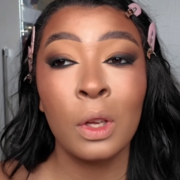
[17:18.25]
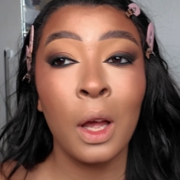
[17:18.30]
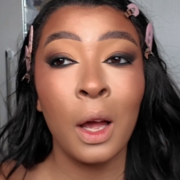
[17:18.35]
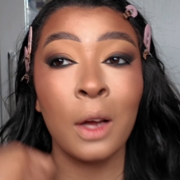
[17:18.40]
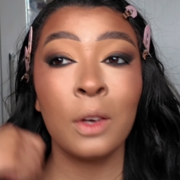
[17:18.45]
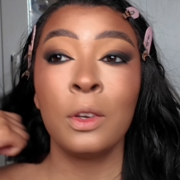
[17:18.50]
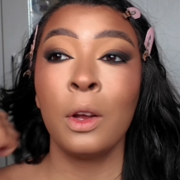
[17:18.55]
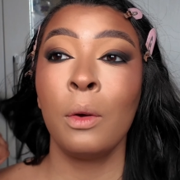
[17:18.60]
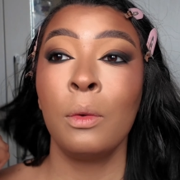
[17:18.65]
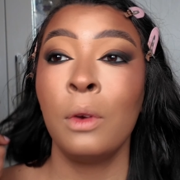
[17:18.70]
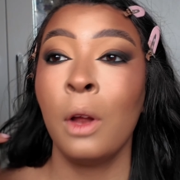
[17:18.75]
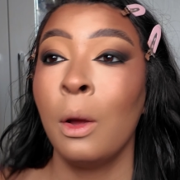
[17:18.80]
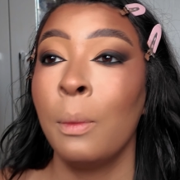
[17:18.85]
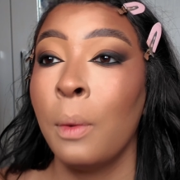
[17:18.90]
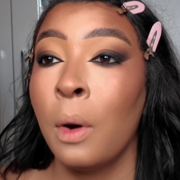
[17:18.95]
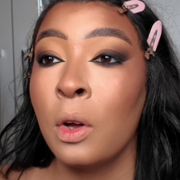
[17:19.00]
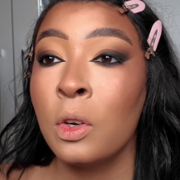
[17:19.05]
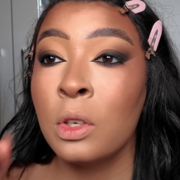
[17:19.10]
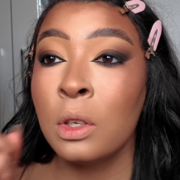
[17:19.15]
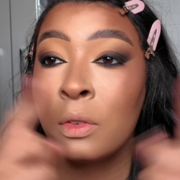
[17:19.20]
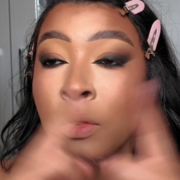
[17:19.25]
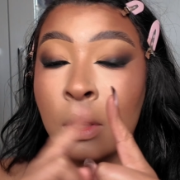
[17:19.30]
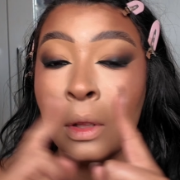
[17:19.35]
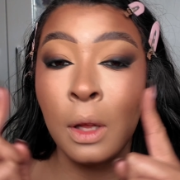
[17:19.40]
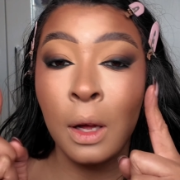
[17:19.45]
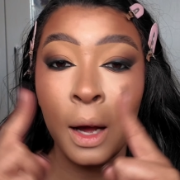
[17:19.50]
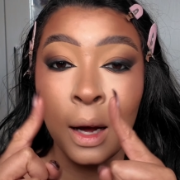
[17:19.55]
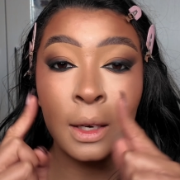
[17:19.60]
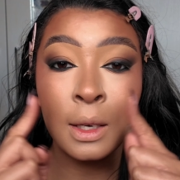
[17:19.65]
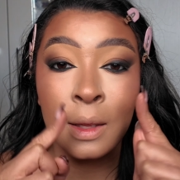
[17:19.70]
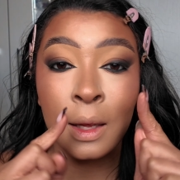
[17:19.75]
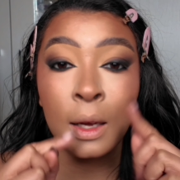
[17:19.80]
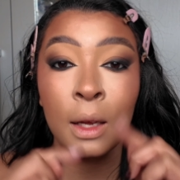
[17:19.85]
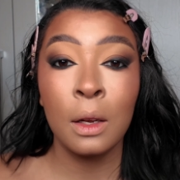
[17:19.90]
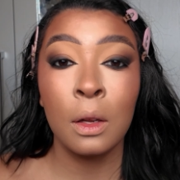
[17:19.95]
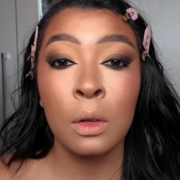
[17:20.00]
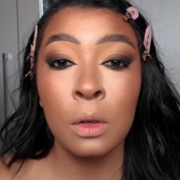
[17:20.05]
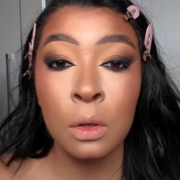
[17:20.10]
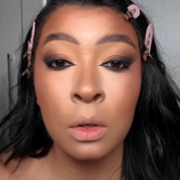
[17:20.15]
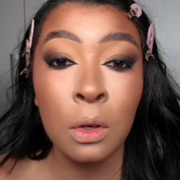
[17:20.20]
I don't know, but I just feel like adding that
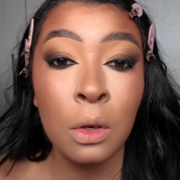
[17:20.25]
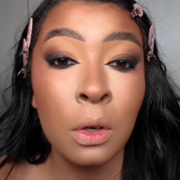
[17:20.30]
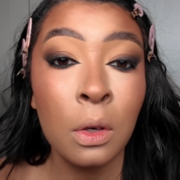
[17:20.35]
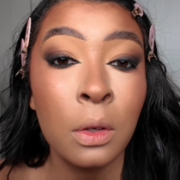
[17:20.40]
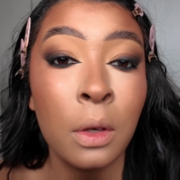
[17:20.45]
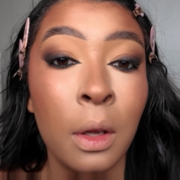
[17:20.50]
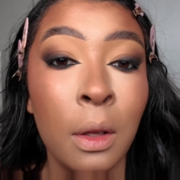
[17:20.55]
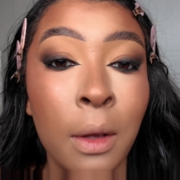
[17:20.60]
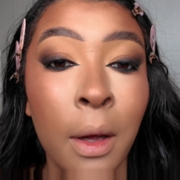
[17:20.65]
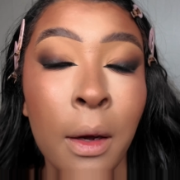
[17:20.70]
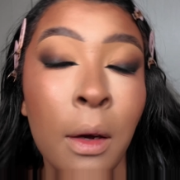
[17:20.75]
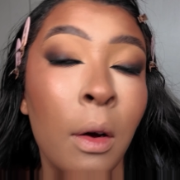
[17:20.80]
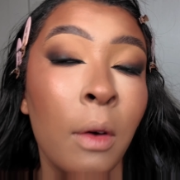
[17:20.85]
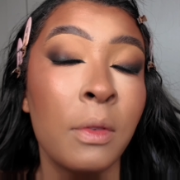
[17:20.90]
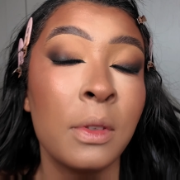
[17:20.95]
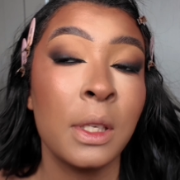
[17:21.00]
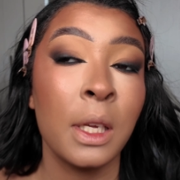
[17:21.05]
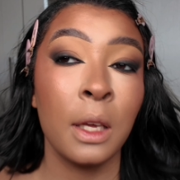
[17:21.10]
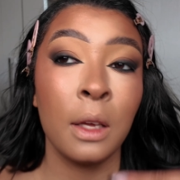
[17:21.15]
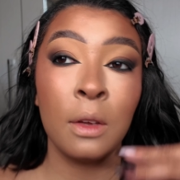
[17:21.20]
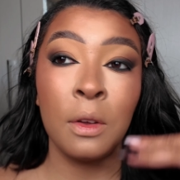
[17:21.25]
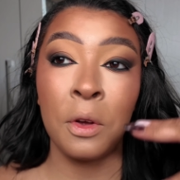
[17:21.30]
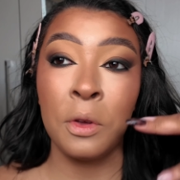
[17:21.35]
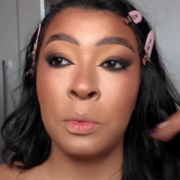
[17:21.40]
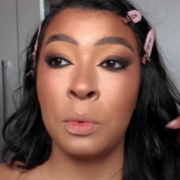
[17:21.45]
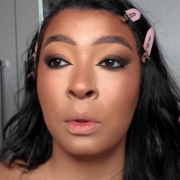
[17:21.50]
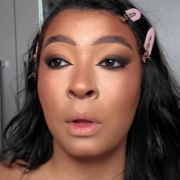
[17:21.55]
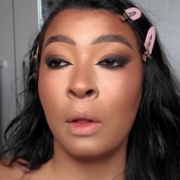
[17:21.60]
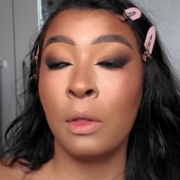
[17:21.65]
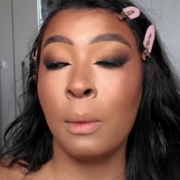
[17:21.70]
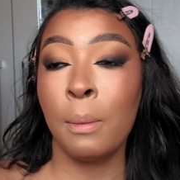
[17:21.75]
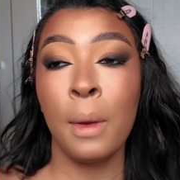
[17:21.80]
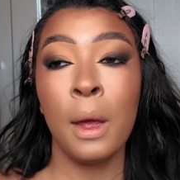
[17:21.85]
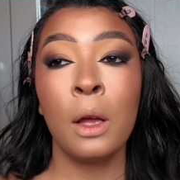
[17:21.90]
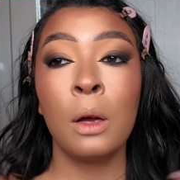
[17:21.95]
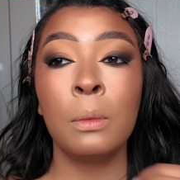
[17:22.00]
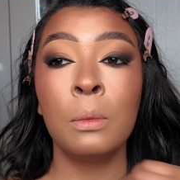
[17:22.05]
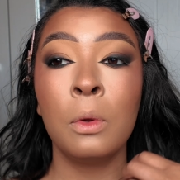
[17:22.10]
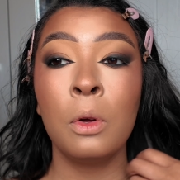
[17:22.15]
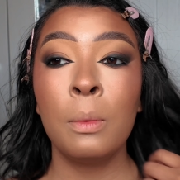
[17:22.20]
in a corner, like, obviously it goes with like the
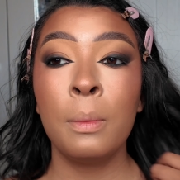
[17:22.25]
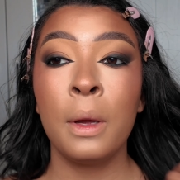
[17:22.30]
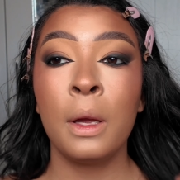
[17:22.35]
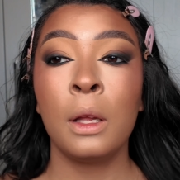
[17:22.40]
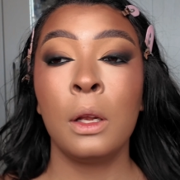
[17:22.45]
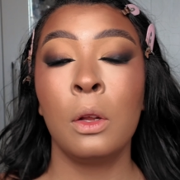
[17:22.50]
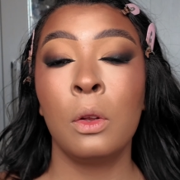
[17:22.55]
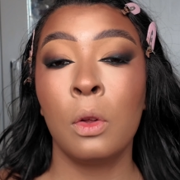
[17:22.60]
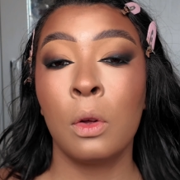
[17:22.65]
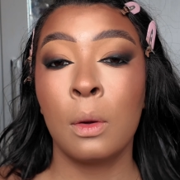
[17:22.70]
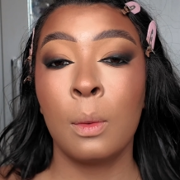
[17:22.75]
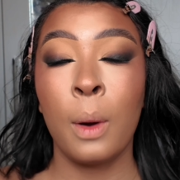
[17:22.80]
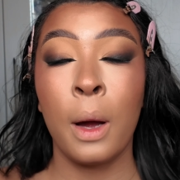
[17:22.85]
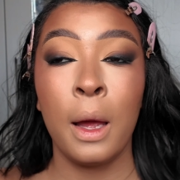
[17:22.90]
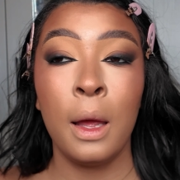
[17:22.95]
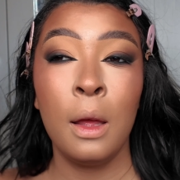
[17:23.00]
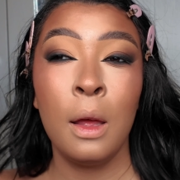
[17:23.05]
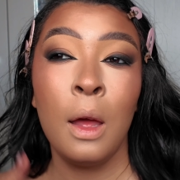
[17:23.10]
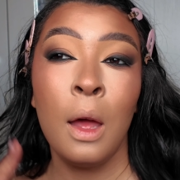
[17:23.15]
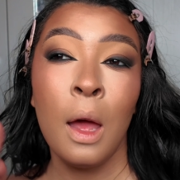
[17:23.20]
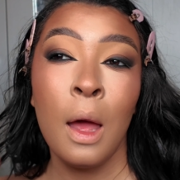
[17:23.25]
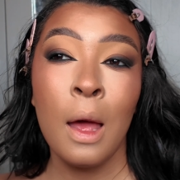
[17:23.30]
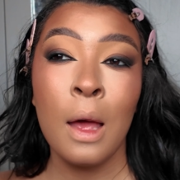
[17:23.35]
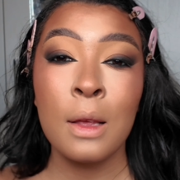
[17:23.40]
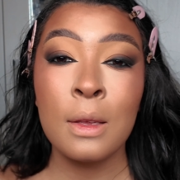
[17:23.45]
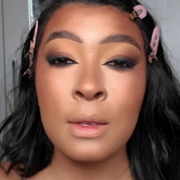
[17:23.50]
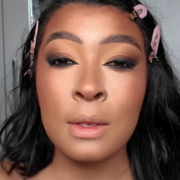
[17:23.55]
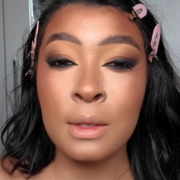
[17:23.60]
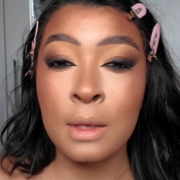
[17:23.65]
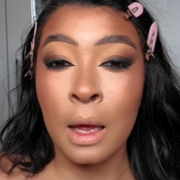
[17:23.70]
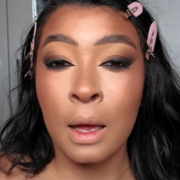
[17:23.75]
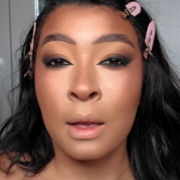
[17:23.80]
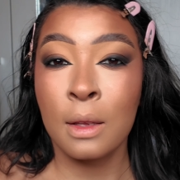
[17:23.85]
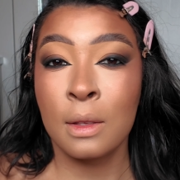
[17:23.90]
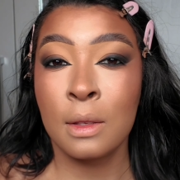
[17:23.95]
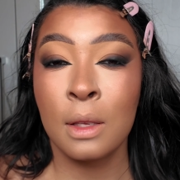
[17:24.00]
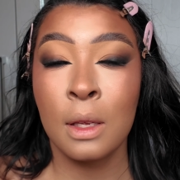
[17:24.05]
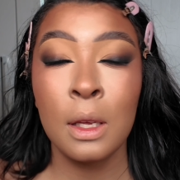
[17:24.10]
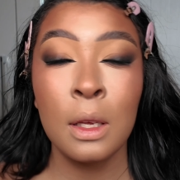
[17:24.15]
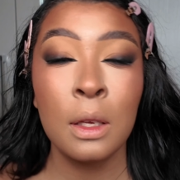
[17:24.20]
makeup look, making it look quite
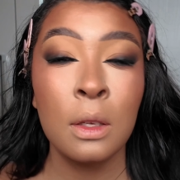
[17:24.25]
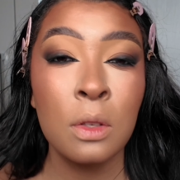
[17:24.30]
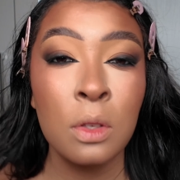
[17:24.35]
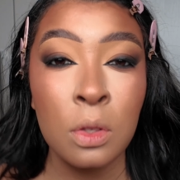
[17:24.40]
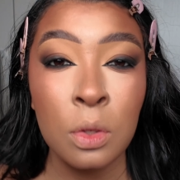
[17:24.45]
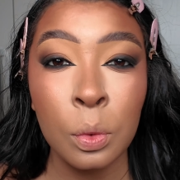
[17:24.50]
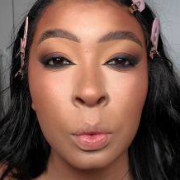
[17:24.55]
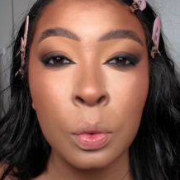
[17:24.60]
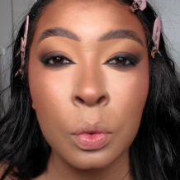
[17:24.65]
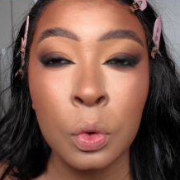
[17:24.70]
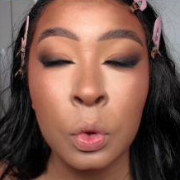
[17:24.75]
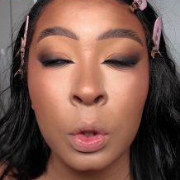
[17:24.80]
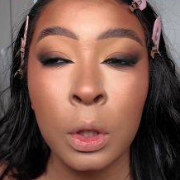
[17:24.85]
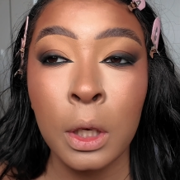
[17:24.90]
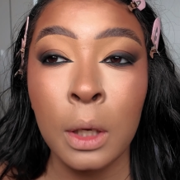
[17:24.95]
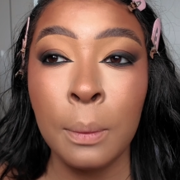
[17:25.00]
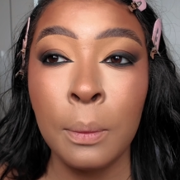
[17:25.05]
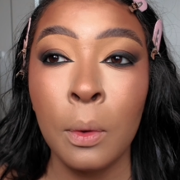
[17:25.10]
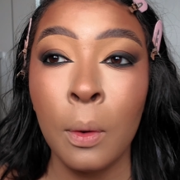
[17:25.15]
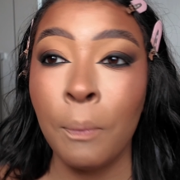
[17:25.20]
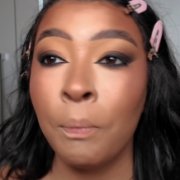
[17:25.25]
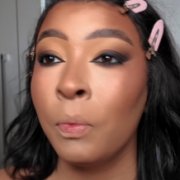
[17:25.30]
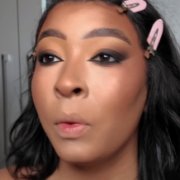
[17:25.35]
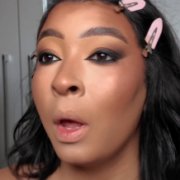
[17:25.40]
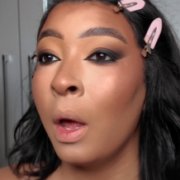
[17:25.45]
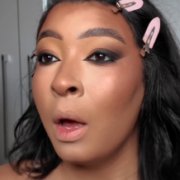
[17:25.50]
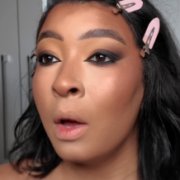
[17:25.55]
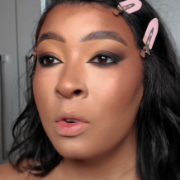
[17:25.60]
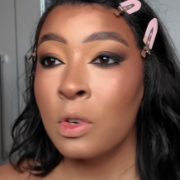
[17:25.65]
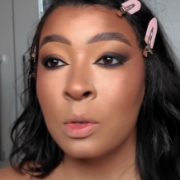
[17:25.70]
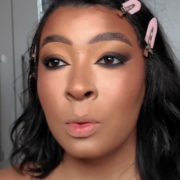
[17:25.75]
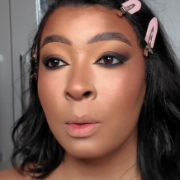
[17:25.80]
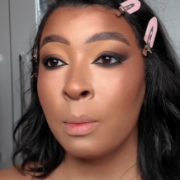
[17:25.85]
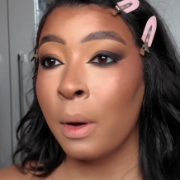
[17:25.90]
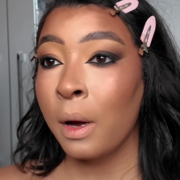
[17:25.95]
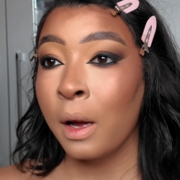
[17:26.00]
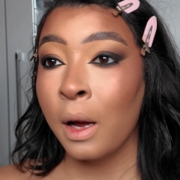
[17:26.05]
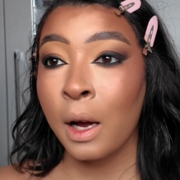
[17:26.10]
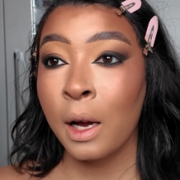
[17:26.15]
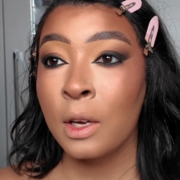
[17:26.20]
sexy and sultry, but just with
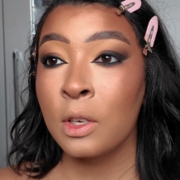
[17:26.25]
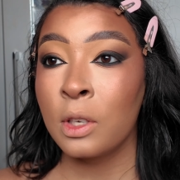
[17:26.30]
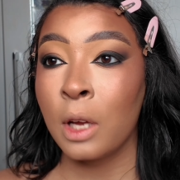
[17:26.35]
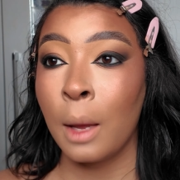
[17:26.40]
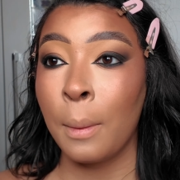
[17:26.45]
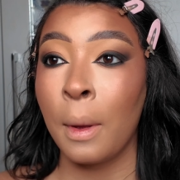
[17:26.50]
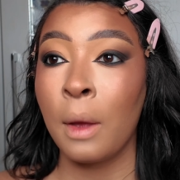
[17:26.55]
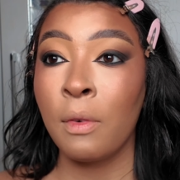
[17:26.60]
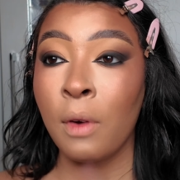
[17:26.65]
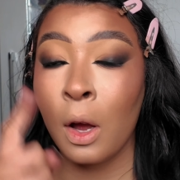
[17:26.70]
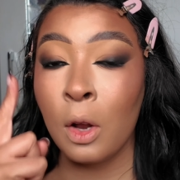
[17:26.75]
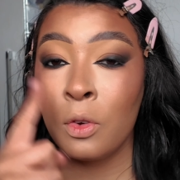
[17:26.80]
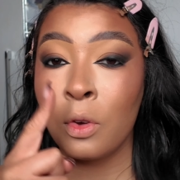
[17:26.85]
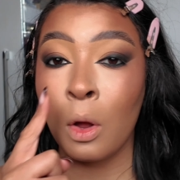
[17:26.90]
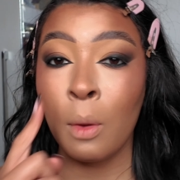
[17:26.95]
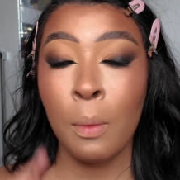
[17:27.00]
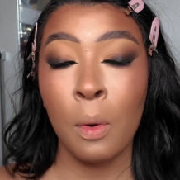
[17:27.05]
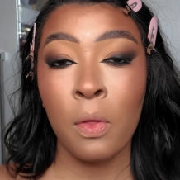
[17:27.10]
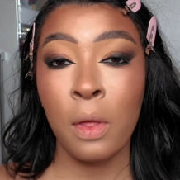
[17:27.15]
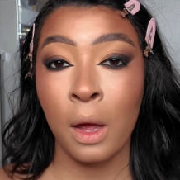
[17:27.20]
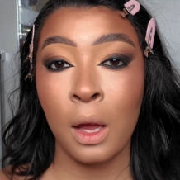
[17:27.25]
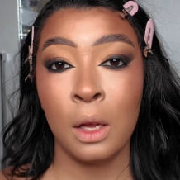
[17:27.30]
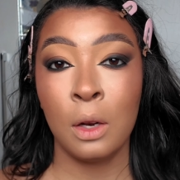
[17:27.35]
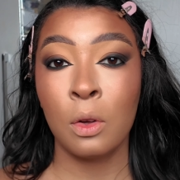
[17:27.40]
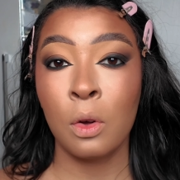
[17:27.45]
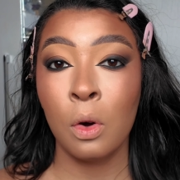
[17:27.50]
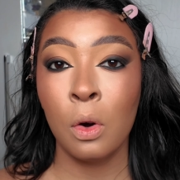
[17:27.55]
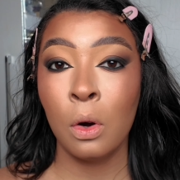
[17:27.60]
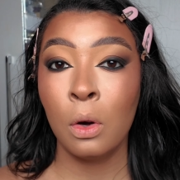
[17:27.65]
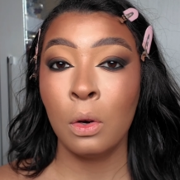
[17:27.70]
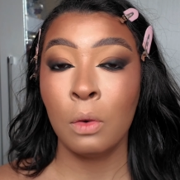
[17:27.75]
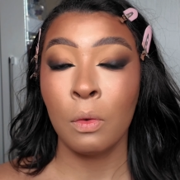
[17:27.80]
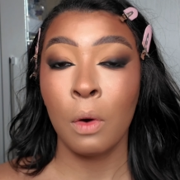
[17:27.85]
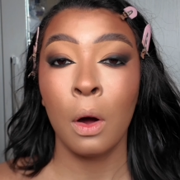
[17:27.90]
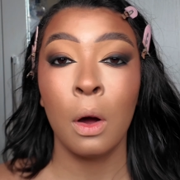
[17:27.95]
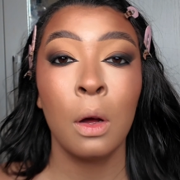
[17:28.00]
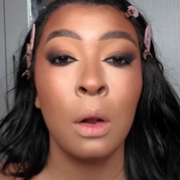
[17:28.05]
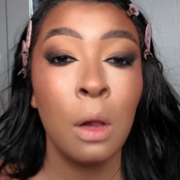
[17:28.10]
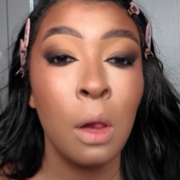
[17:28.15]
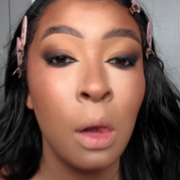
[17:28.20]
my eye shape, if I don't put that in a corner
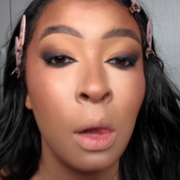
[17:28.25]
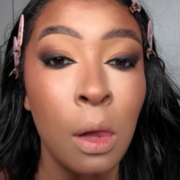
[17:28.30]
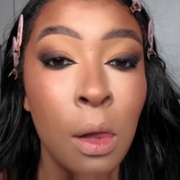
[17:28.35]
on,